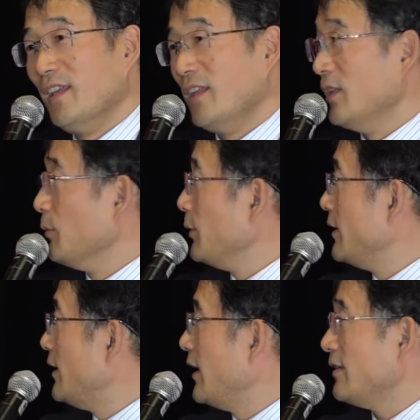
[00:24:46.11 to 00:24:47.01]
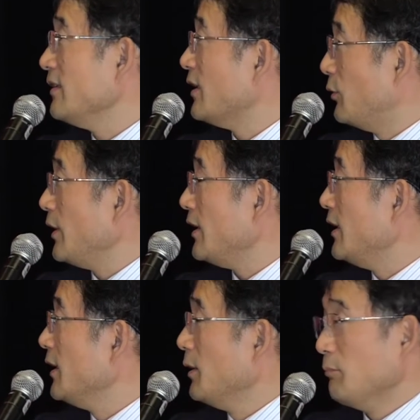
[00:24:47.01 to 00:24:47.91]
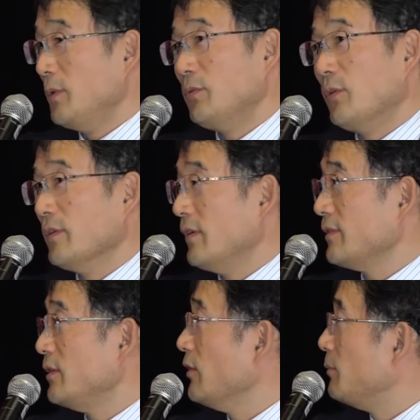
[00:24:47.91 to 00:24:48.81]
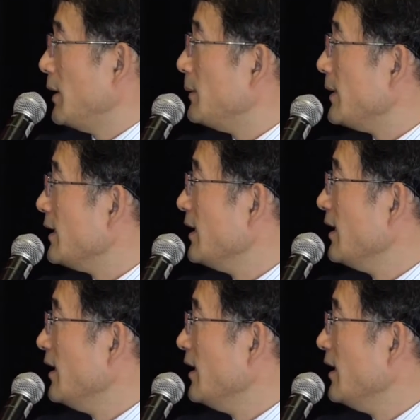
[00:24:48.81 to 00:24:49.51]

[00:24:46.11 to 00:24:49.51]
They normally take things away before they're still a baby.